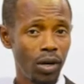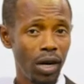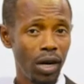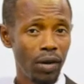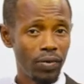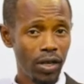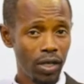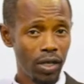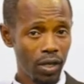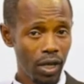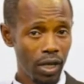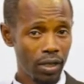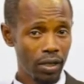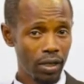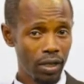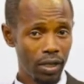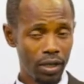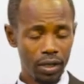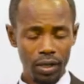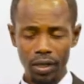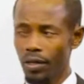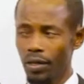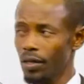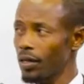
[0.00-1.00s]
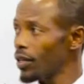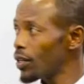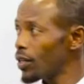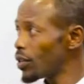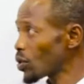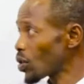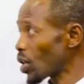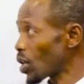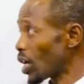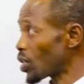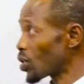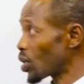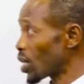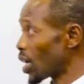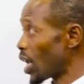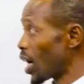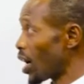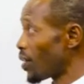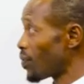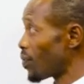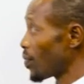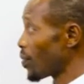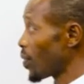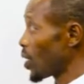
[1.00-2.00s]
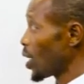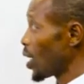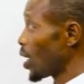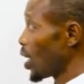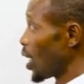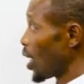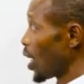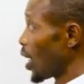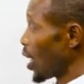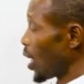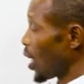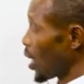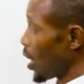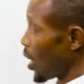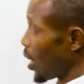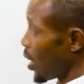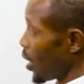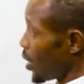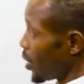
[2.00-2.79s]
after getting it, so that you can have a